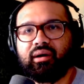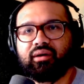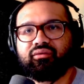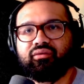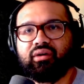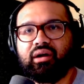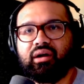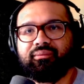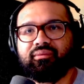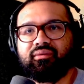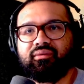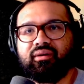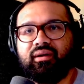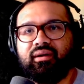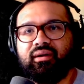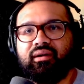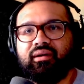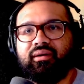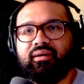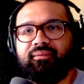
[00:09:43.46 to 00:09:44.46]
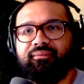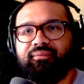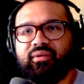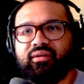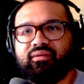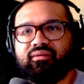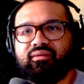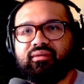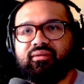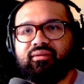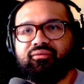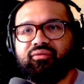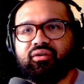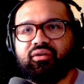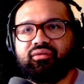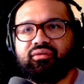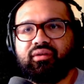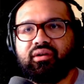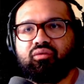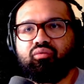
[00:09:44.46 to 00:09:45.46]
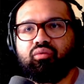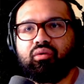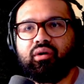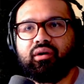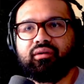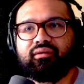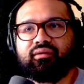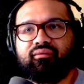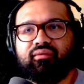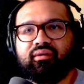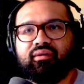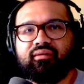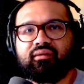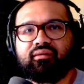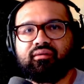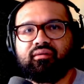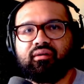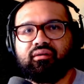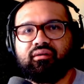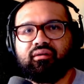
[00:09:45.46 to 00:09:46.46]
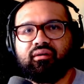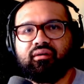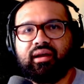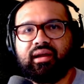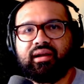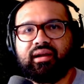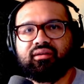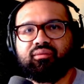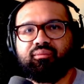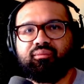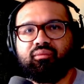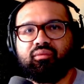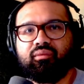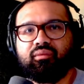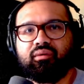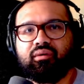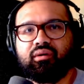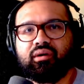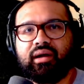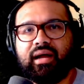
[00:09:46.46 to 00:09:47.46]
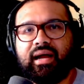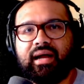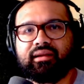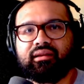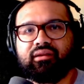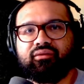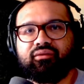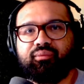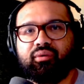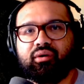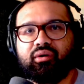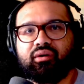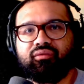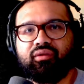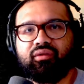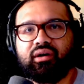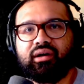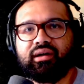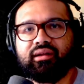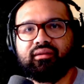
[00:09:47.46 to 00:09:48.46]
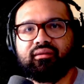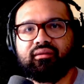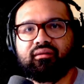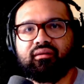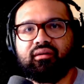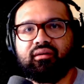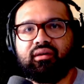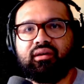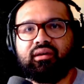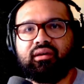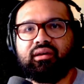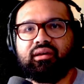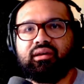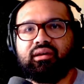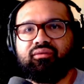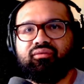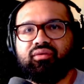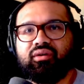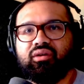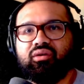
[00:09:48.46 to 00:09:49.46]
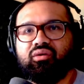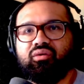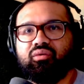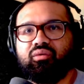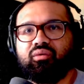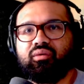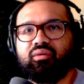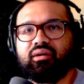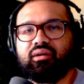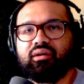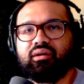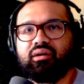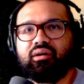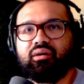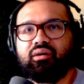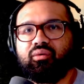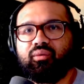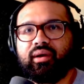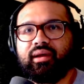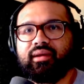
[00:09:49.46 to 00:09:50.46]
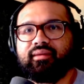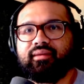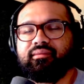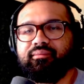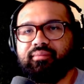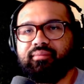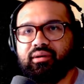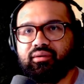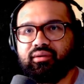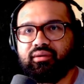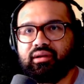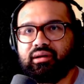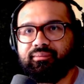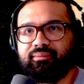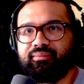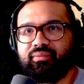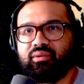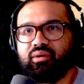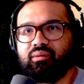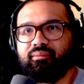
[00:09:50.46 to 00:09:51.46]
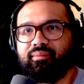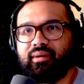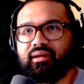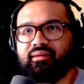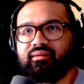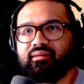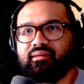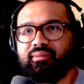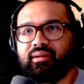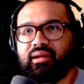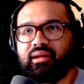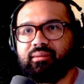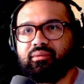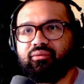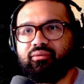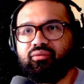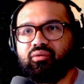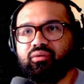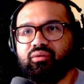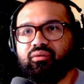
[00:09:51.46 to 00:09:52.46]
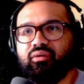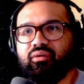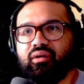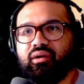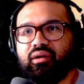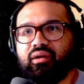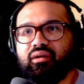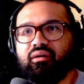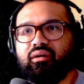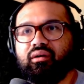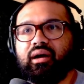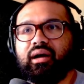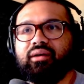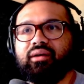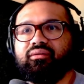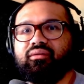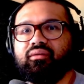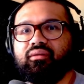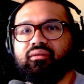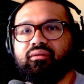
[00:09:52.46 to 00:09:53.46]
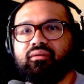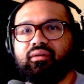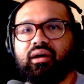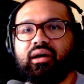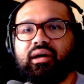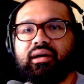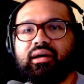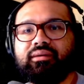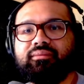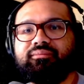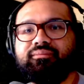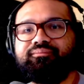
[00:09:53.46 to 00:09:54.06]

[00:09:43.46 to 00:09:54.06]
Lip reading: traps. This first stage requires 76 hunter and is more active part of the hunt, giving you a way to build up your bait supply before turning your eyes to the sky.